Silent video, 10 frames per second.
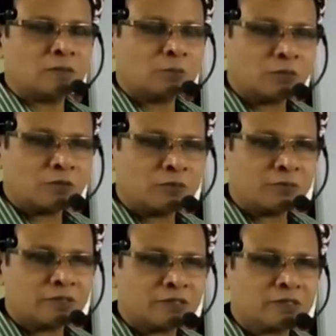Pluri
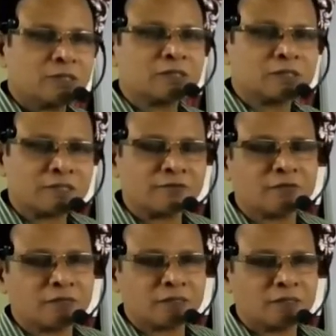means
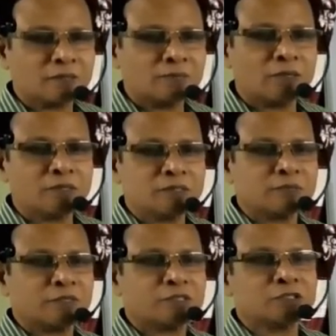several, multi
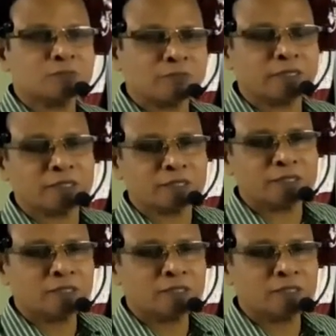means many.